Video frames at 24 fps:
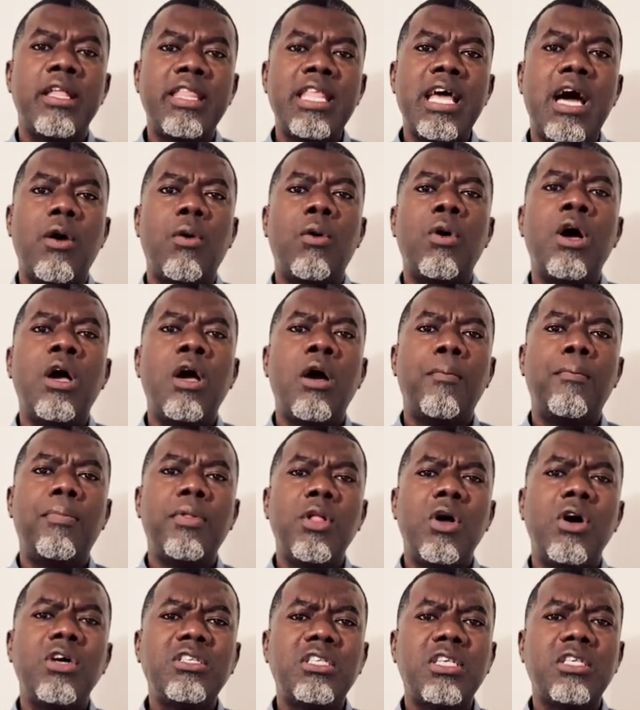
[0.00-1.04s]
Now
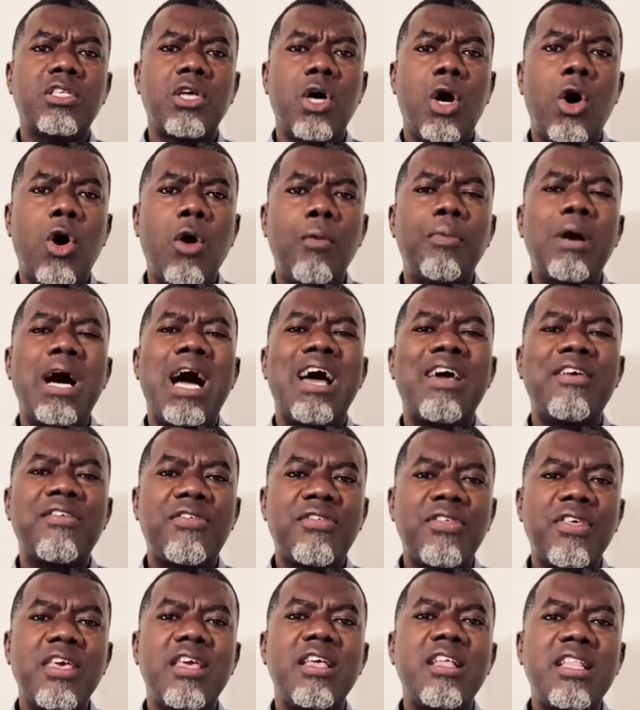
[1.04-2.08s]
blocks is up. I
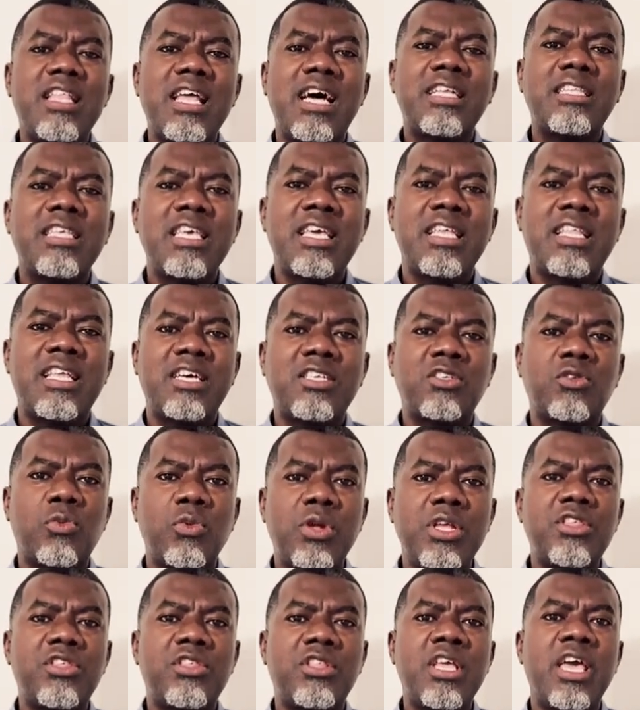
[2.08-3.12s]
think that it has
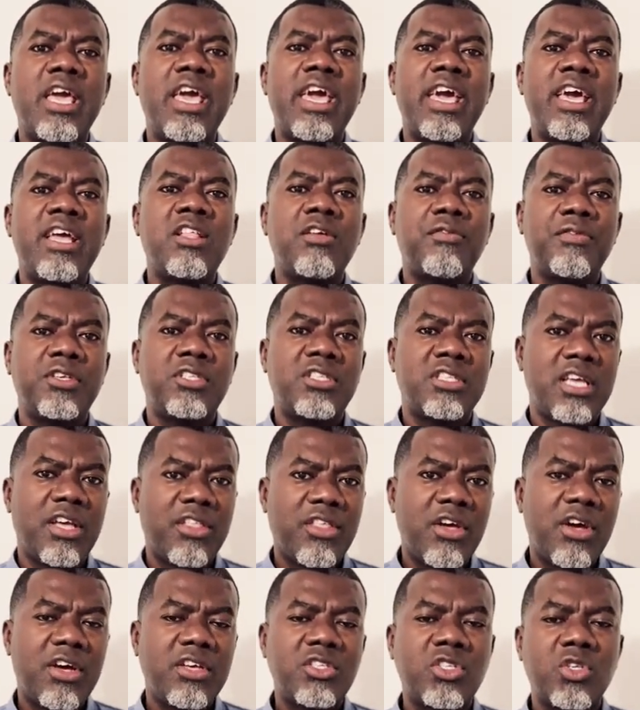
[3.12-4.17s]
reached the end of its
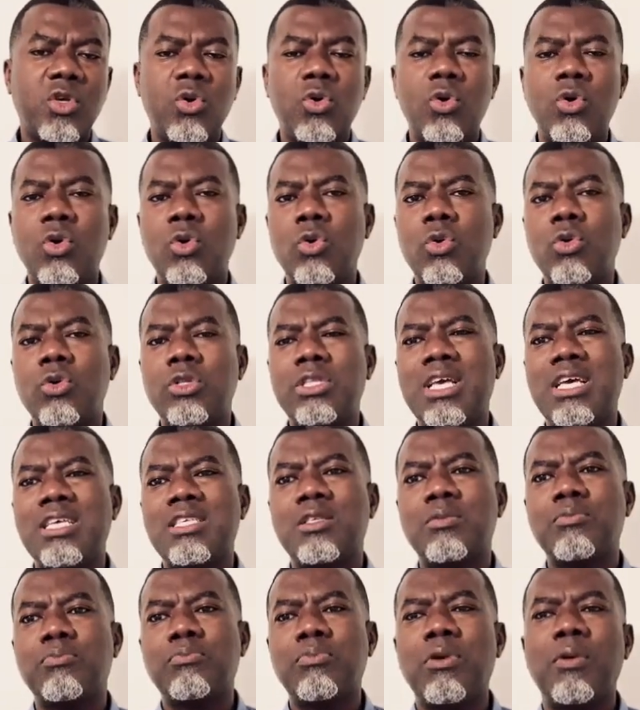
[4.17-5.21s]
tether, so
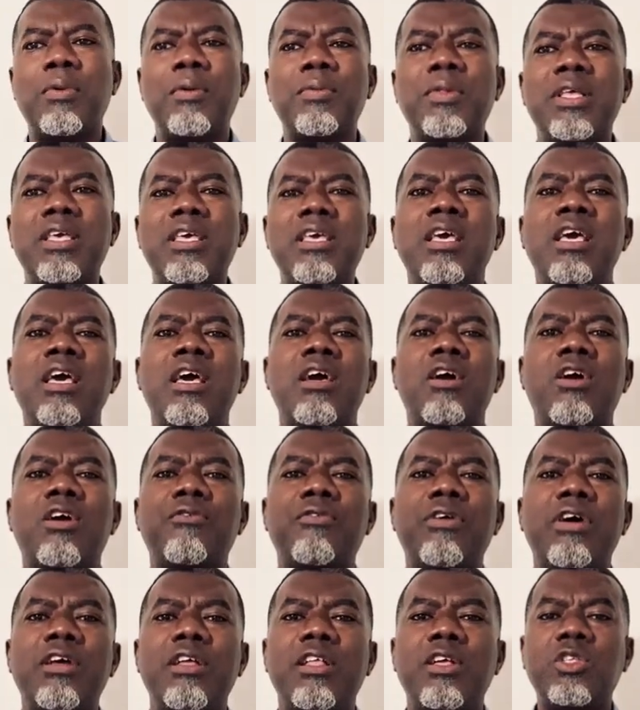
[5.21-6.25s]
there's probably
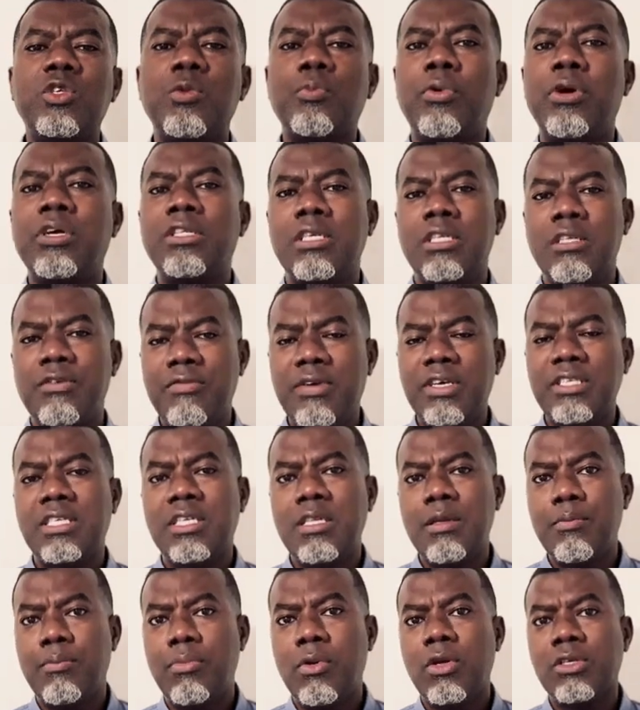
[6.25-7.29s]
very little point in
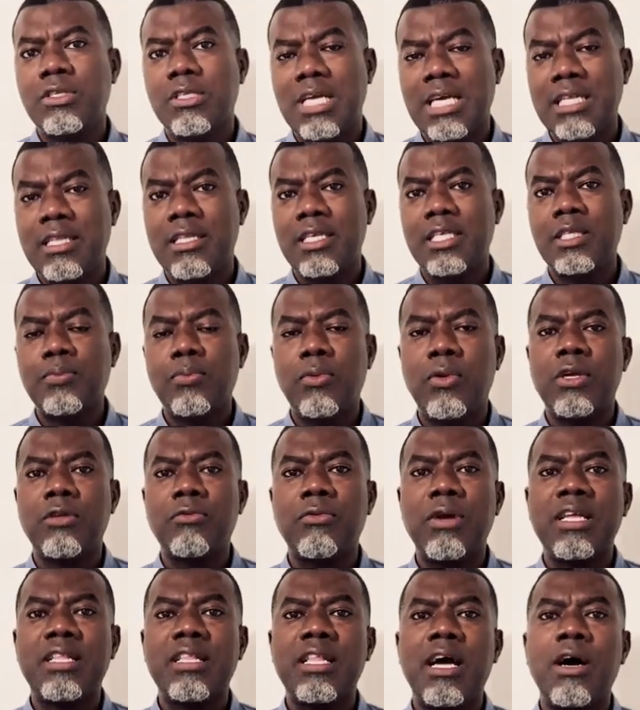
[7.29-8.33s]
investing in blocks at this point
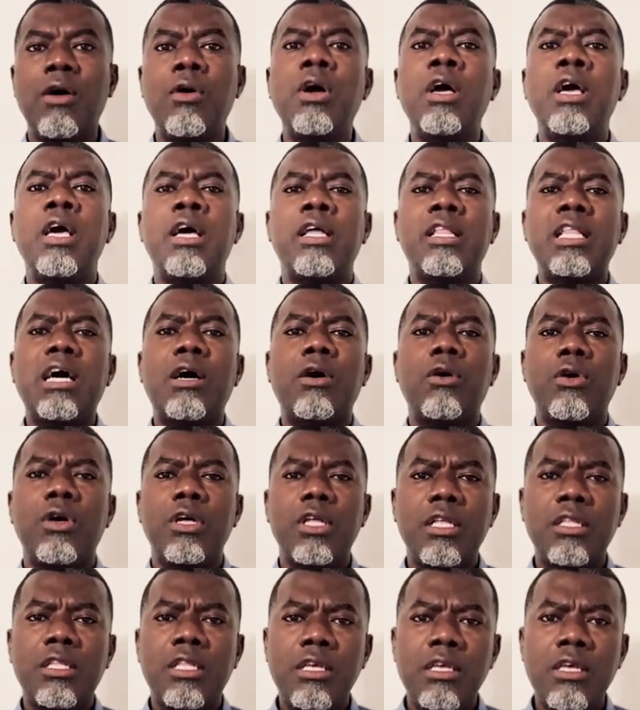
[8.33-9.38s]
right now. Now
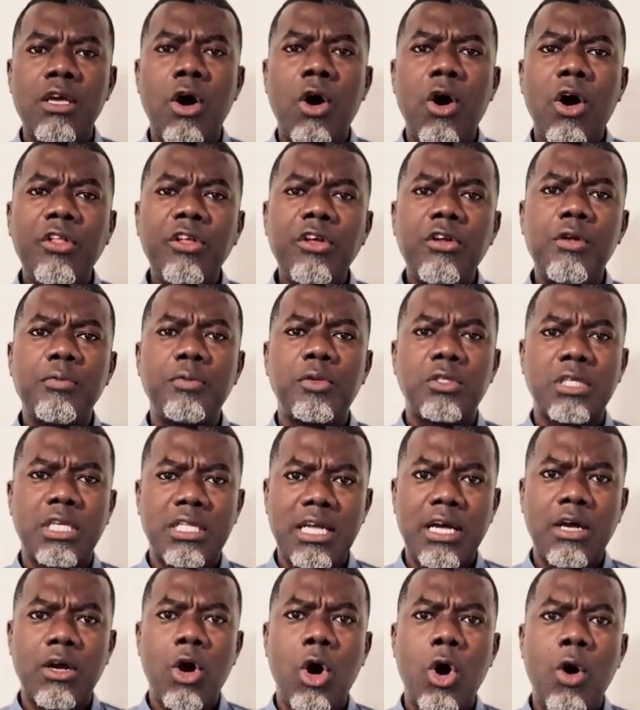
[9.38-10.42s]
the other cryptos that
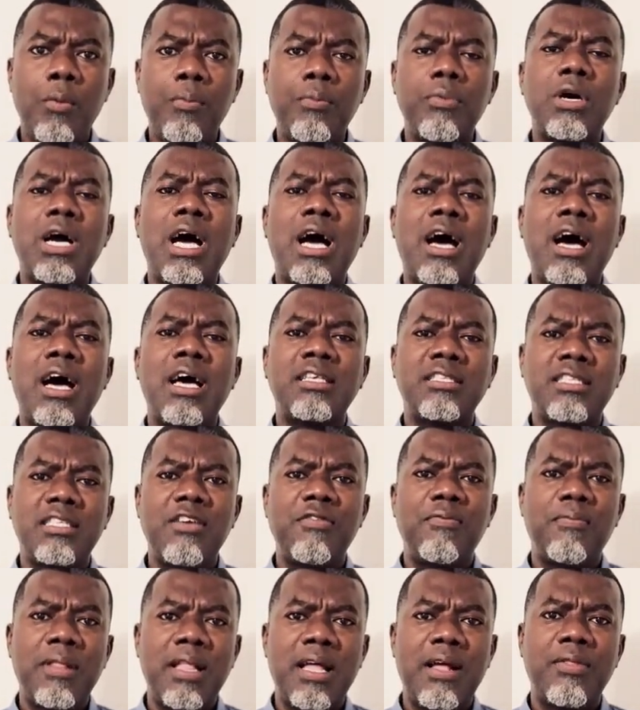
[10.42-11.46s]
are up are
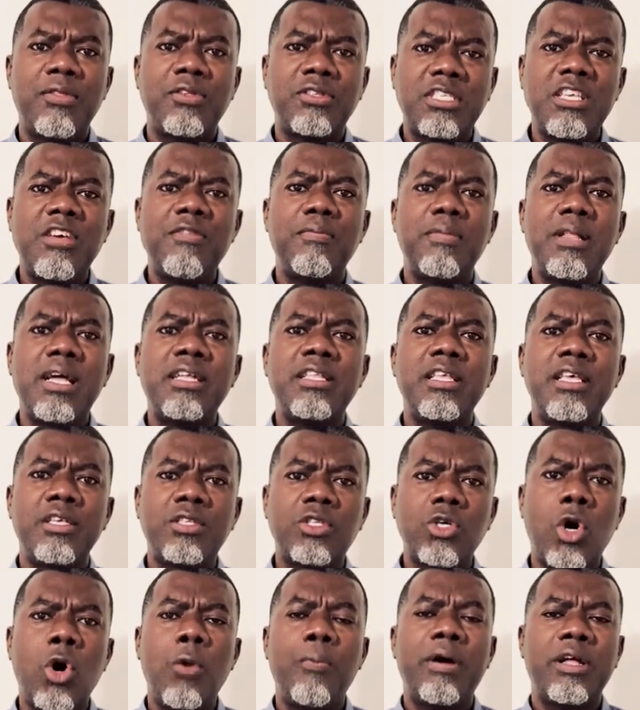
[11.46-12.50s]
Safeplan. Safeplan
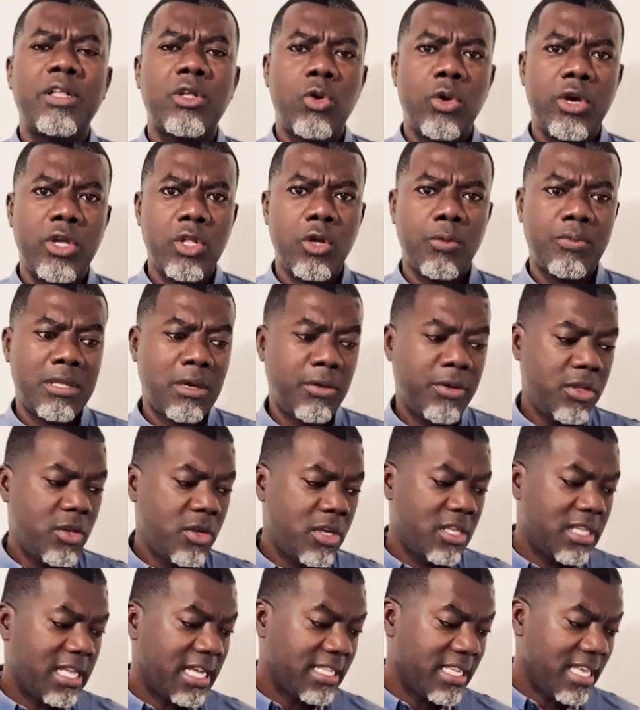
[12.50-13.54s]
is up and going up. Now we're
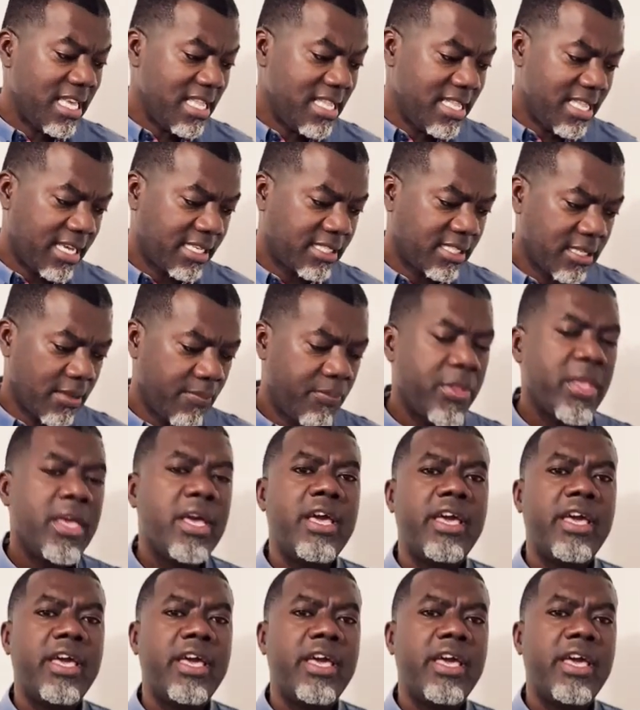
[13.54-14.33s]
looking at indexing.